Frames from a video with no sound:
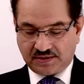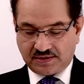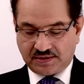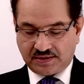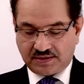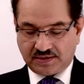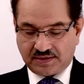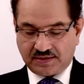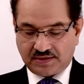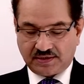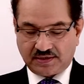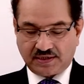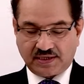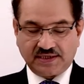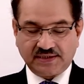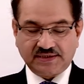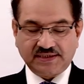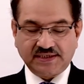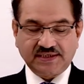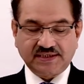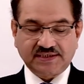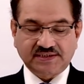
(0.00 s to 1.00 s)
I
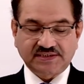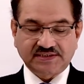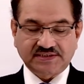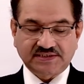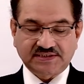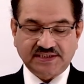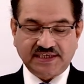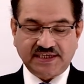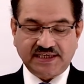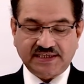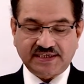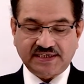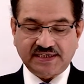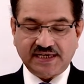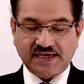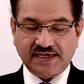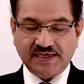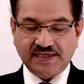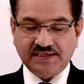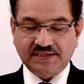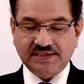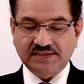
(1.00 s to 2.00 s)
think this 8,
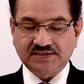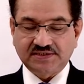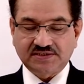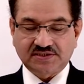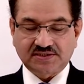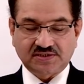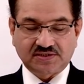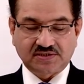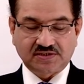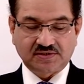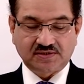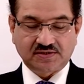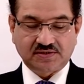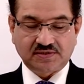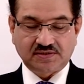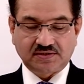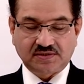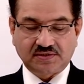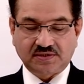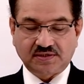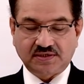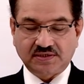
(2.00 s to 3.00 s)
9 is,
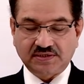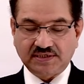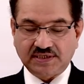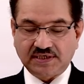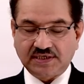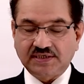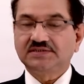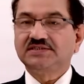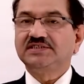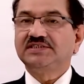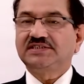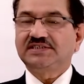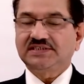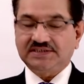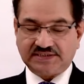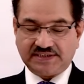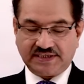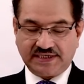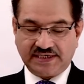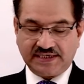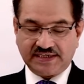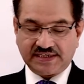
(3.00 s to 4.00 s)
yes, it
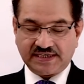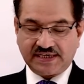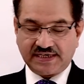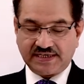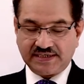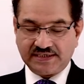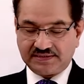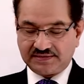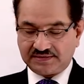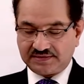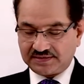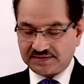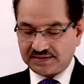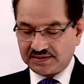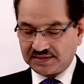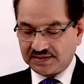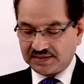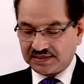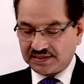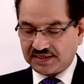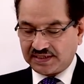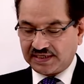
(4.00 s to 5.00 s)
is 8, 9
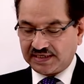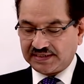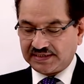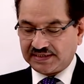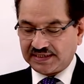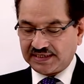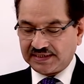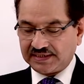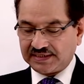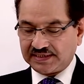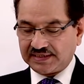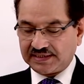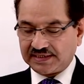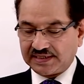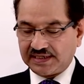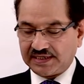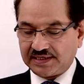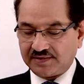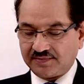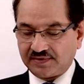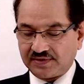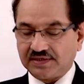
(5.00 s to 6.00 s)
and 10 and
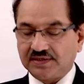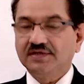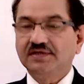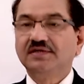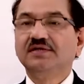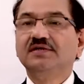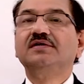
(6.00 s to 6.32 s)
11.